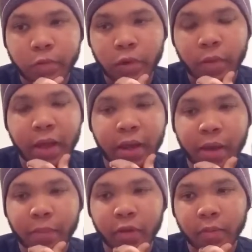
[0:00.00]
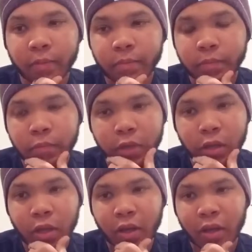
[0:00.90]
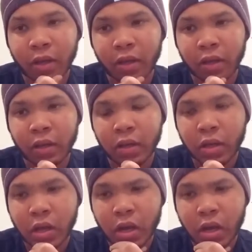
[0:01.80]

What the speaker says: so that happened, and